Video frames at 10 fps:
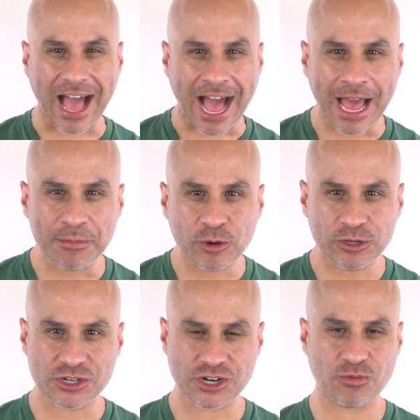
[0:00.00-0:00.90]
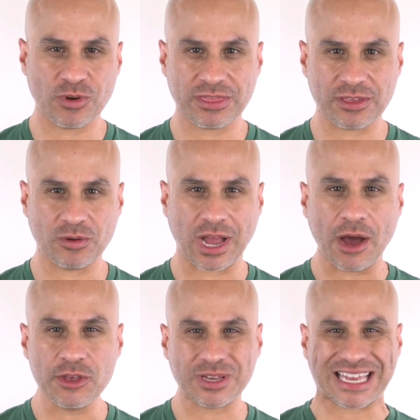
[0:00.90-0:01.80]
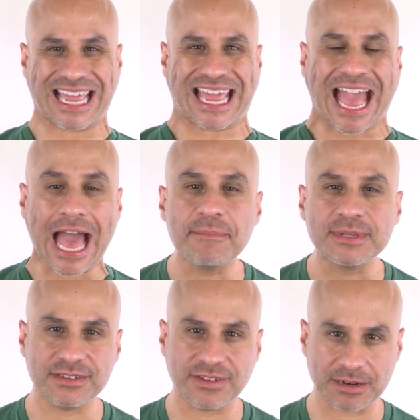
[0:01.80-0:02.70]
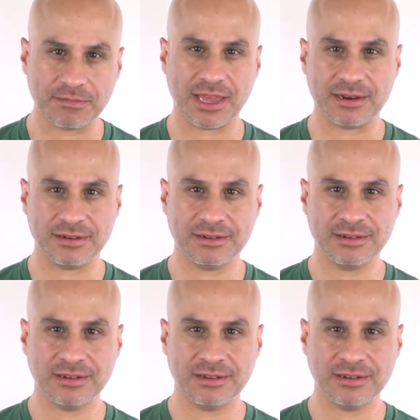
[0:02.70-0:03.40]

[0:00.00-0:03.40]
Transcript: I'm going to share with you how you can captivate men